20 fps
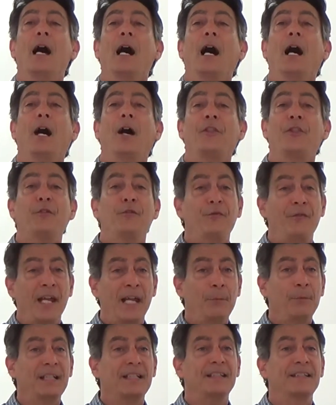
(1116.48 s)
The
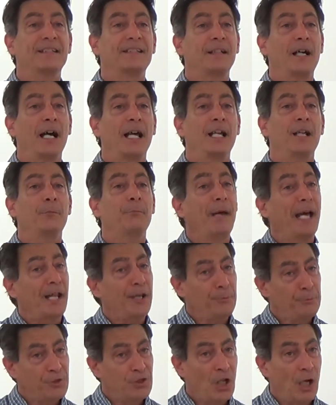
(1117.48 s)
family decided,
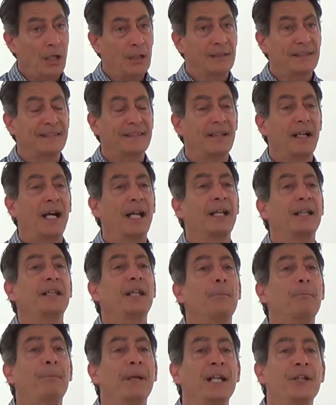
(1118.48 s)
Madame Zheng decided,
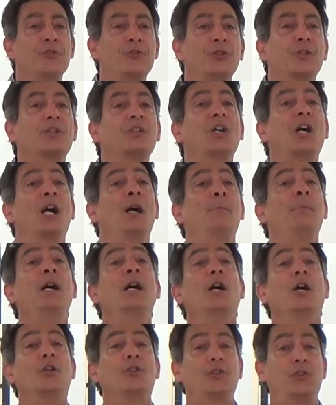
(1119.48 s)
that Ben should come
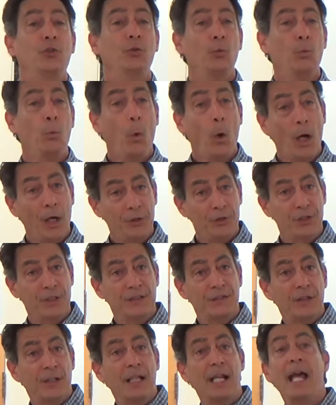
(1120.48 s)
to
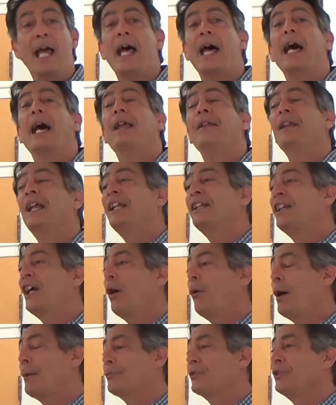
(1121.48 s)
Washington and then
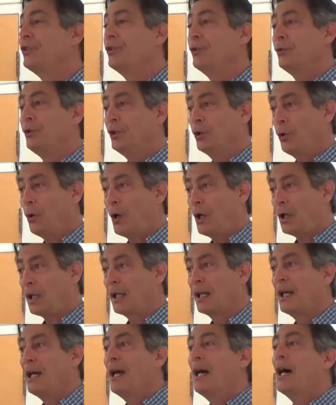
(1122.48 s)
go up to New York
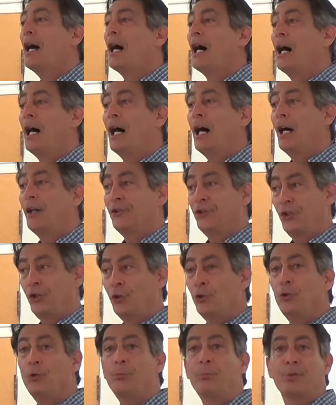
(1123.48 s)

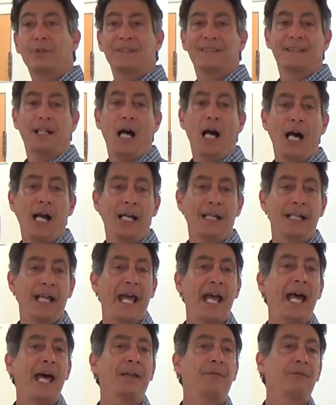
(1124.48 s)
to preside
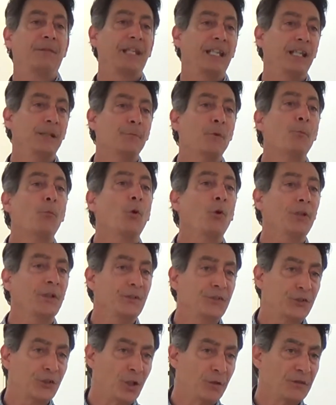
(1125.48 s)
at the
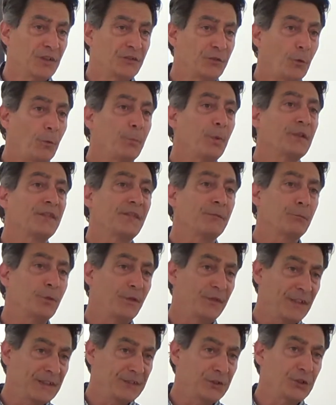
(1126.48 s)
memorial service for
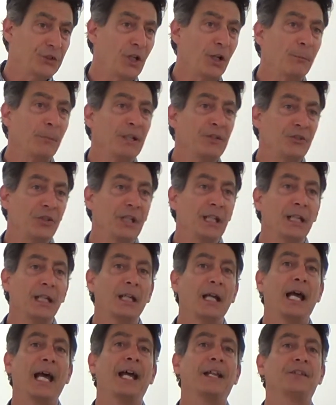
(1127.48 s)
Professor Zheng
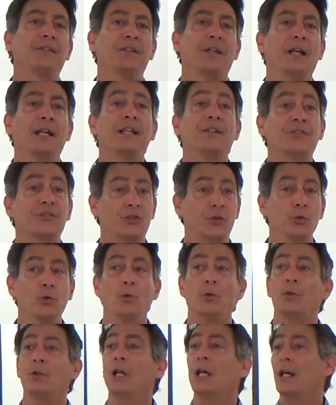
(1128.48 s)
Manqing at his
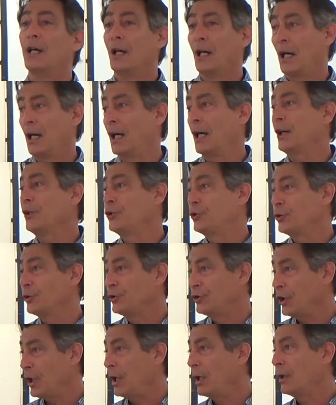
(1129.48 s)
school,
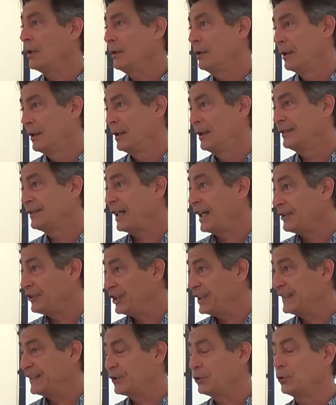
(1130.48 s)
Shizhong
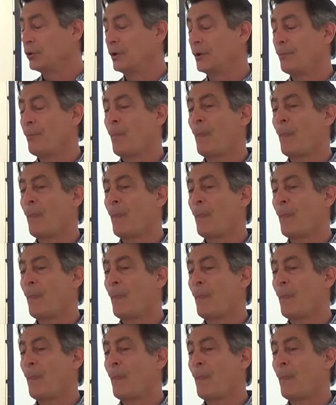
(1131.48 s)
Taiji School.